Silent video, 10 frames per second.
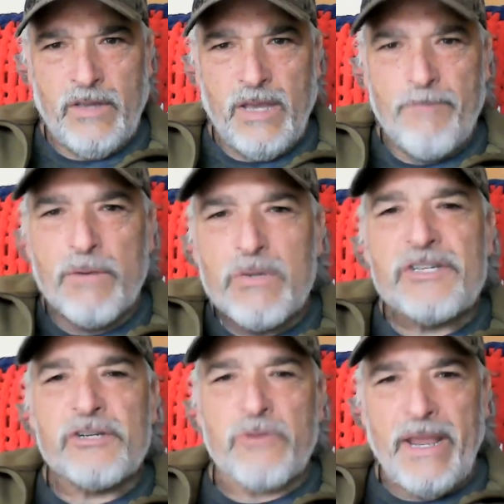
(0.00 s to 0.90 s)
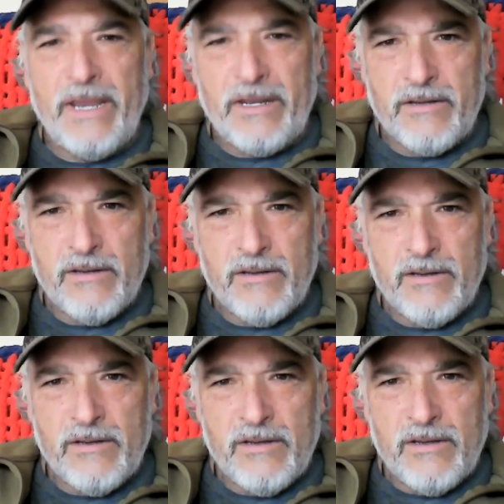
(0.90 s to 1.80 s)
and be restrained
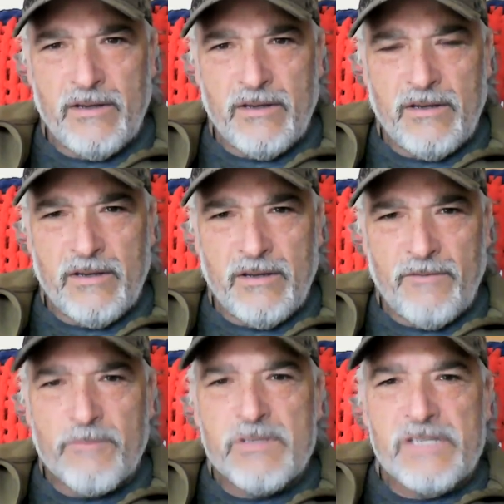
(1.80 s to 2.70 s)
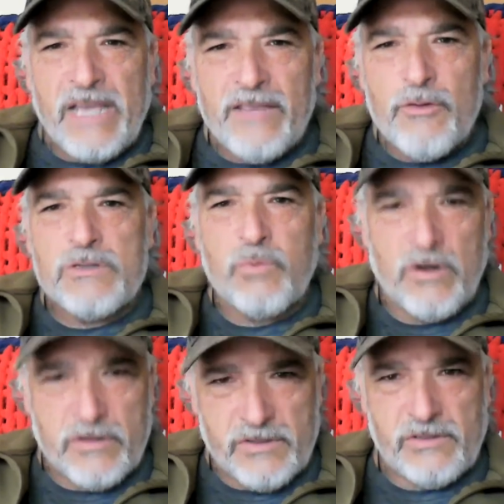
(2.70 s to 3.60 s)
from saying those
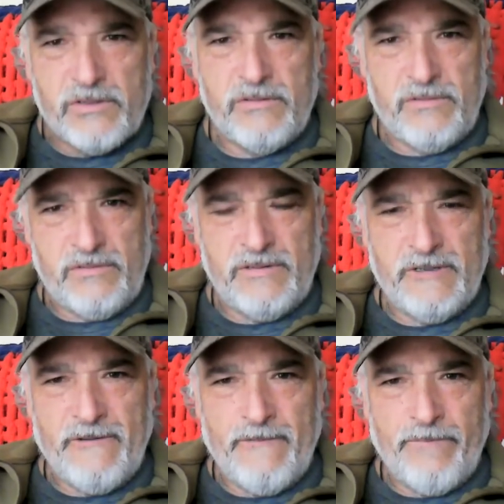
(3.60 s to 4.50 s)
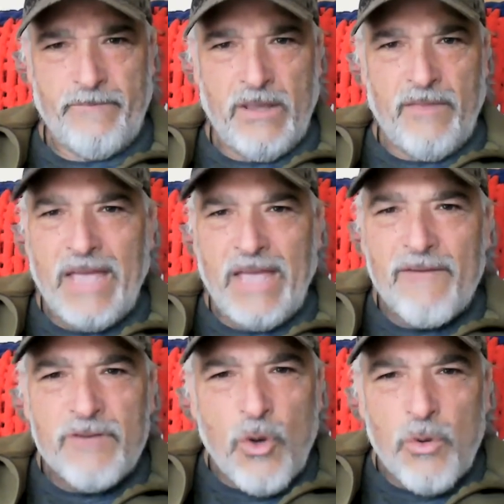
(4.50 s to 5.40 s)
words. They
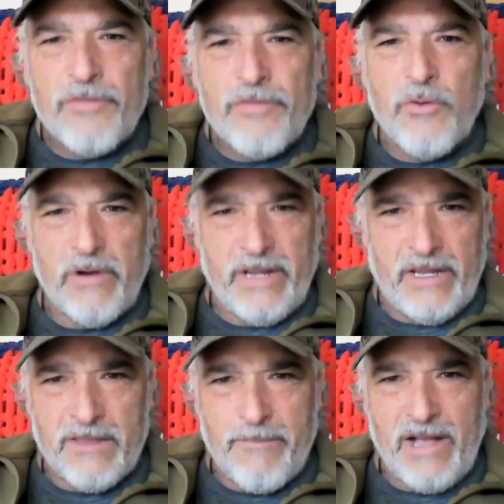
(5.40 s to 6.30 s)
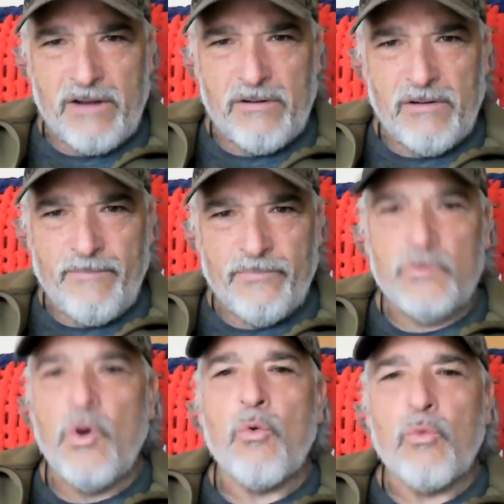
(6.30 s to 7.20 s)
have no authority in the matter,
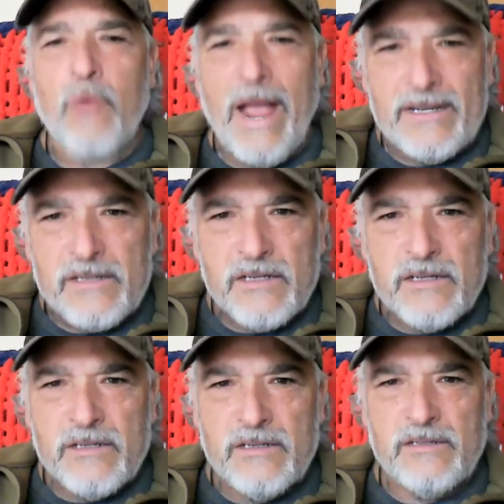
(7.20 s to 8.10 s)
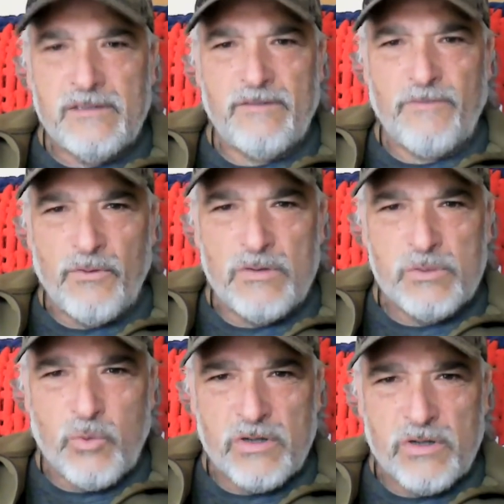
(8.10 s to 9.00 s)
no right for those
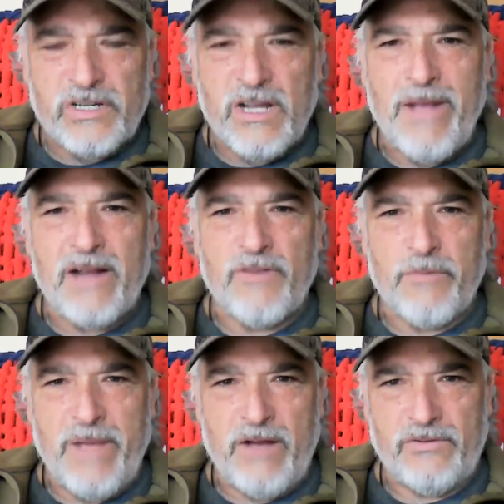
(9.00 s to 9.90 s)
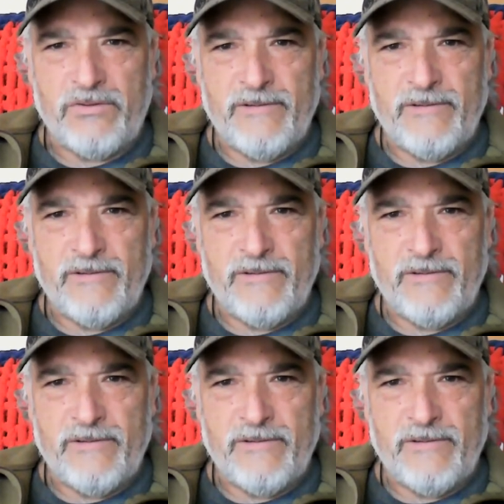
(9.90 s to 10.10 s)
words to come out of their mouth.